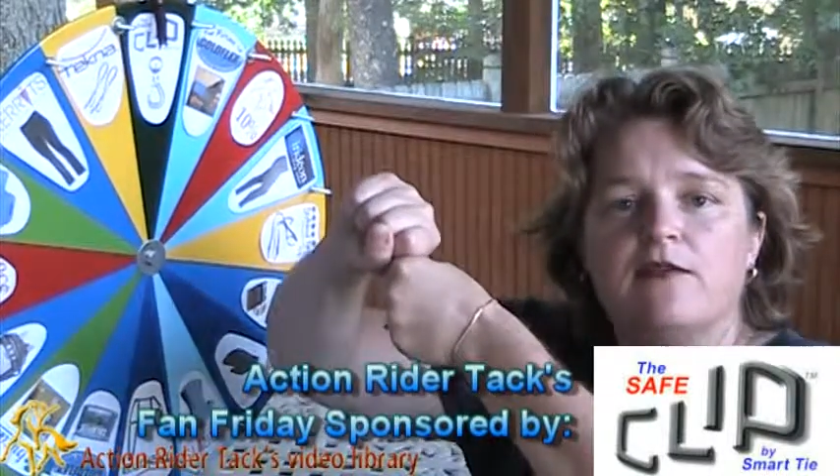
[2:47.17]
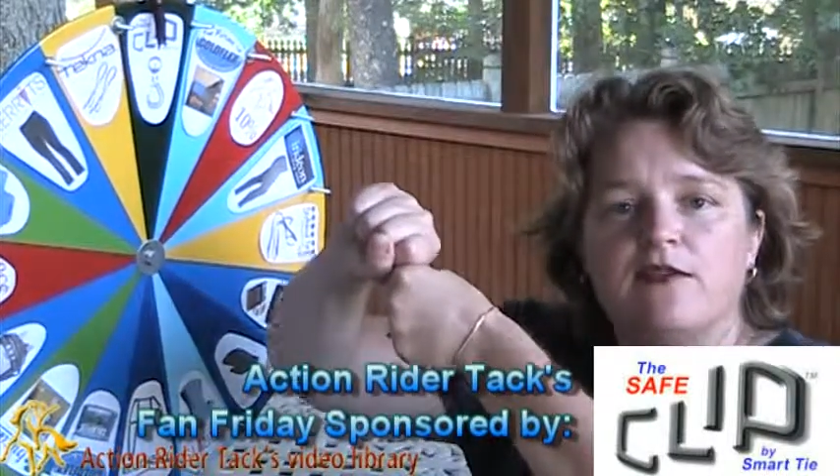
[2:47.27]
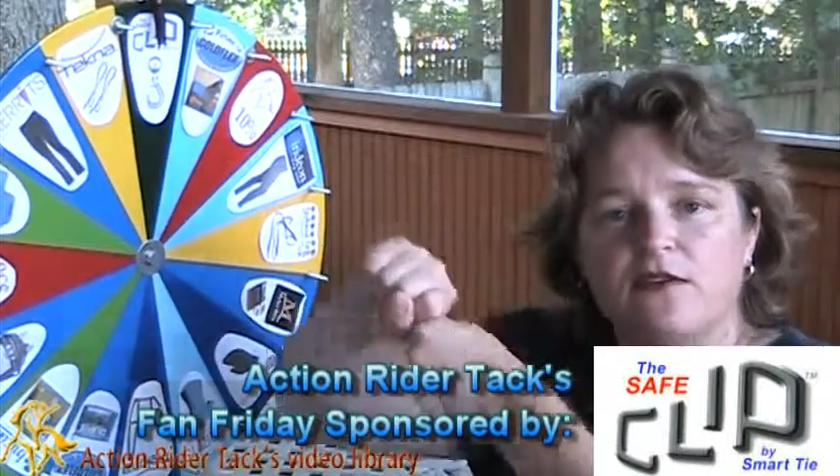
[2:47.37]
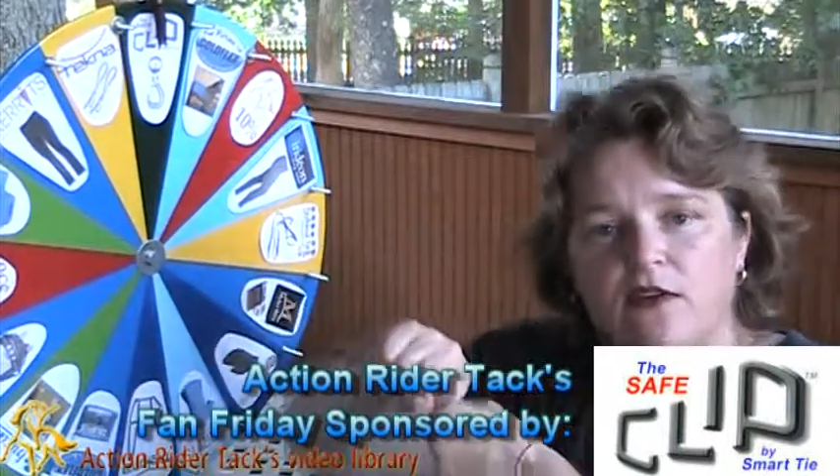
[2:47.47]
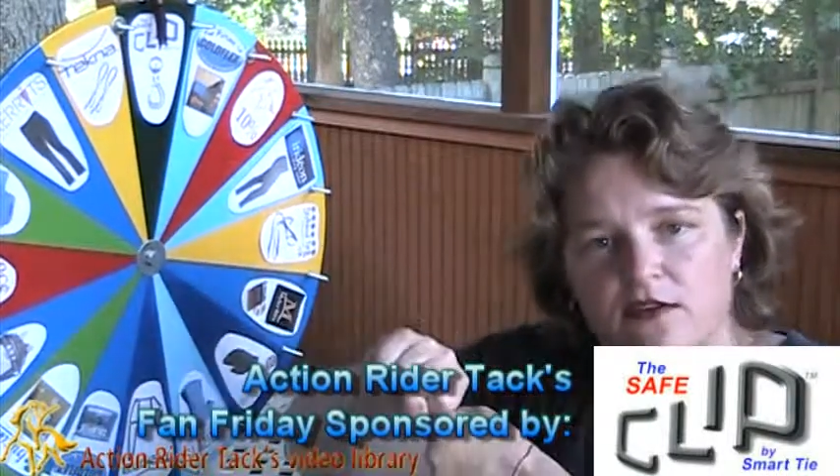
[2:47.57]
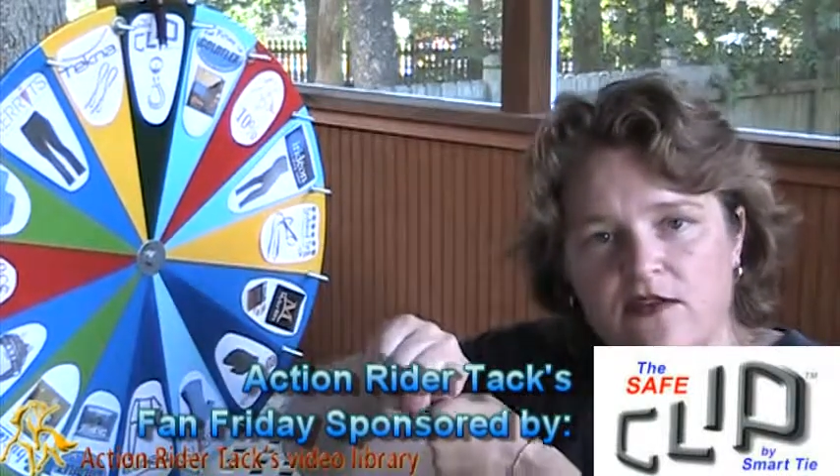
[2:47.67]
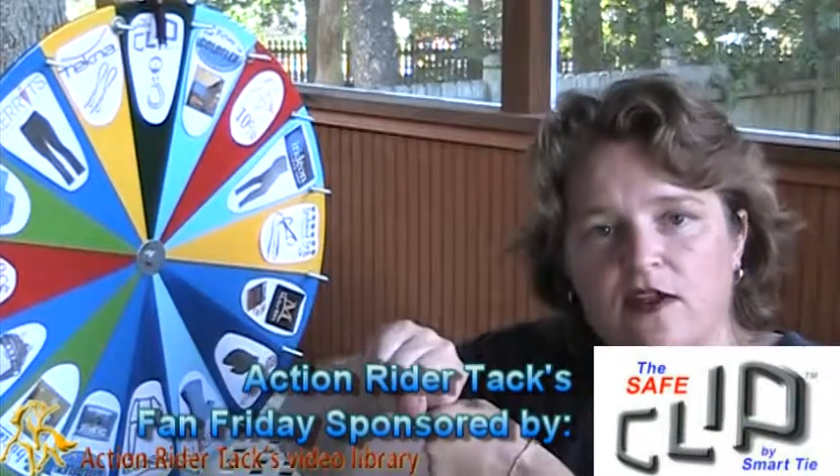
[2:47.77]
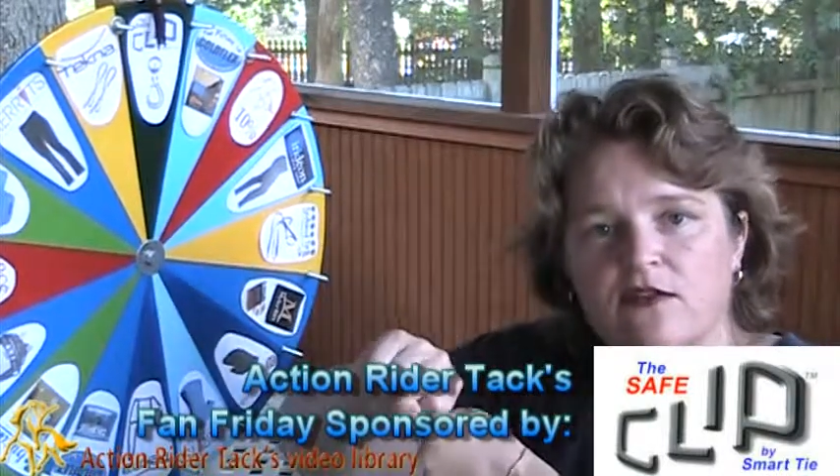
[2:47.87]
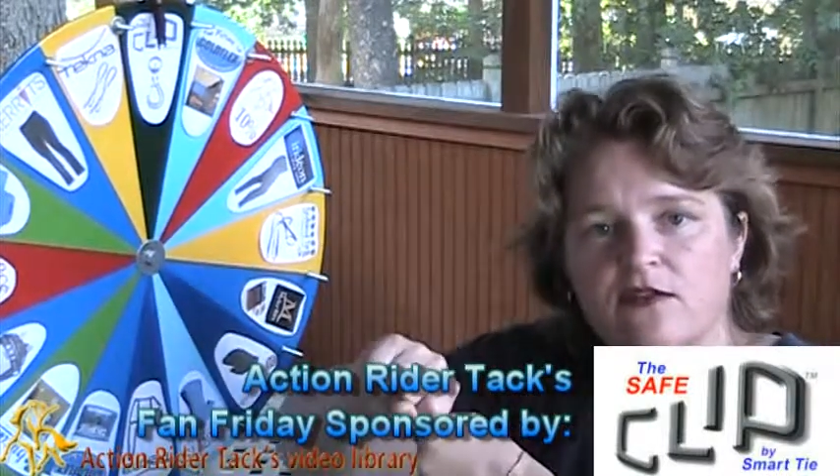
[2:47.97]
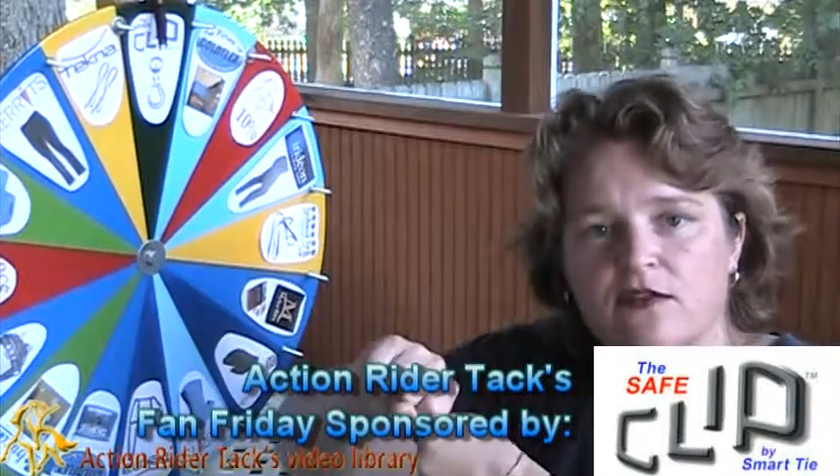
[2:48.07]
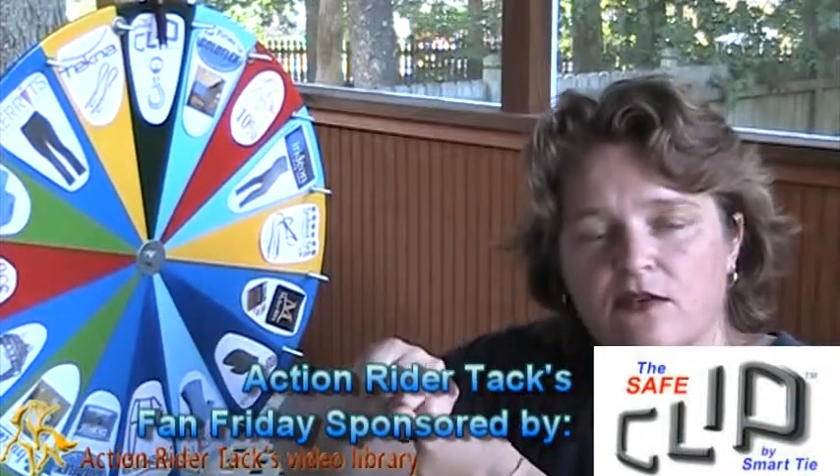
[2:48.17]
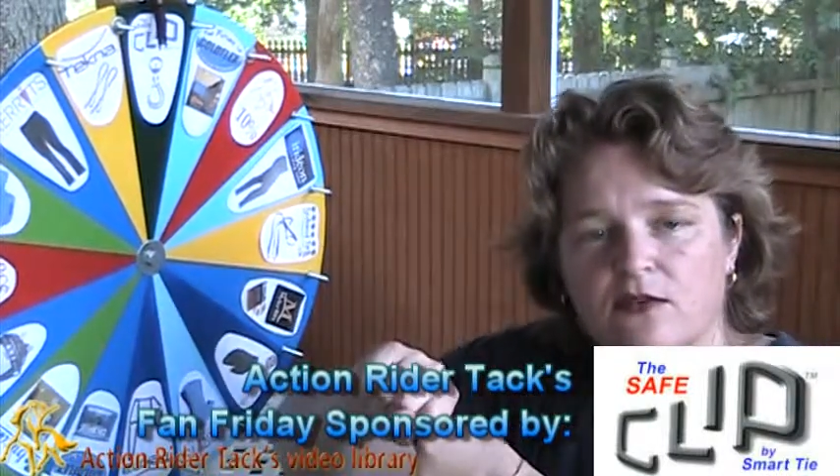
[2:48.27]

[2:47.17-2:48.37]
resistance